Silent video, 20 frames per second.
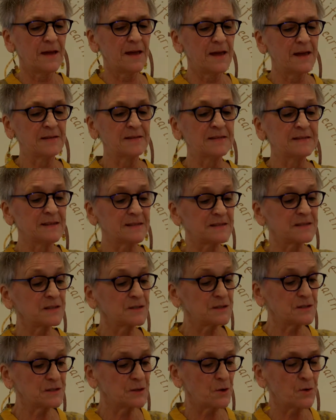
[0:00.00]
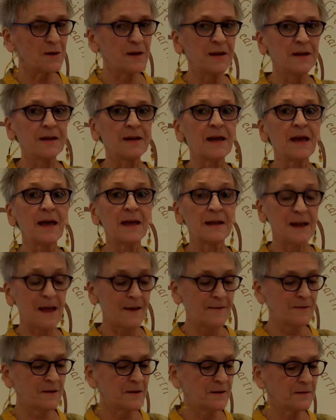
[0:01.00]
is disconcerting and
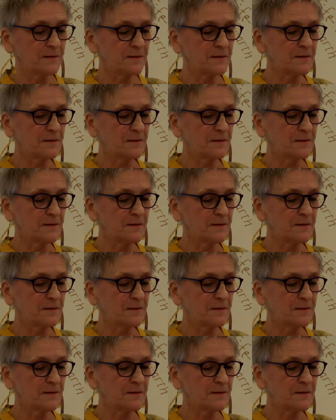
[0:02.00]
evident.